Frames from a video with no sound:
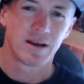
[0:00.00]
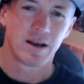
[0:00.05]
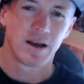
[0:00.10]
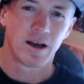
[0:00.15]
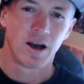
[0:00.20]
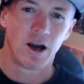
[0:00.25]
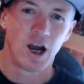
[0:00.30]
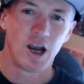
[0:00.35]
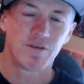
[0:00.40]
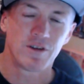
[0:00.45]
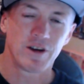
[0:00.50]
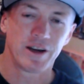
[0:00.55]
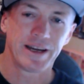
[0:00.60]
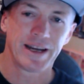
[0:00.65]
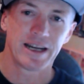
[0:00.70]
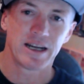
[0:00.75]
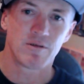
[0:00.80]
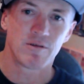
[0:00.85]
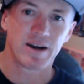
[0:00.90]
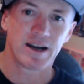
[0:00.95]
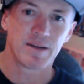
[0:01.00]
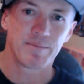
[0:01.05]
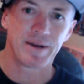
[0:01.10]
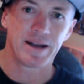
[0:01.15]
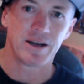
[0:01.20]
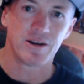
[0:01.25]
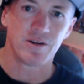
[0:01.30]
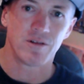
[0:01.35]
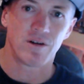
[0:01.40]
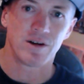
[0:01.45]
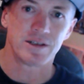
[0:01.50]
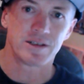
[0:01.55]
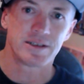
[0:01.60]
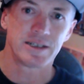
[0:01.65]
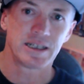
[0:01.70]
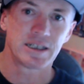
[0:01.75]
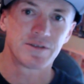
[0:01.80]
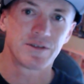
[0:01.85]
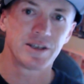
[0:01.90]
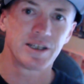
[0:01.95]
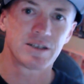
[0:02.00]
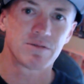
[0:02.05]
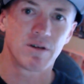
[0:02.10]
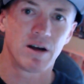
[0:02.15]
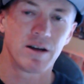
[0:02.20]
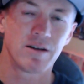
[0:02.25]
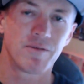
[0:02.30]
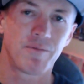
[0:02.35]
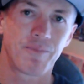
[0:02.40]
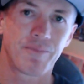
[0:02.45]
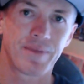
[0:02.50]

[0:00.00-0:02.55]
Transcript: Hopefully I can get it around about a 9.6 for this one.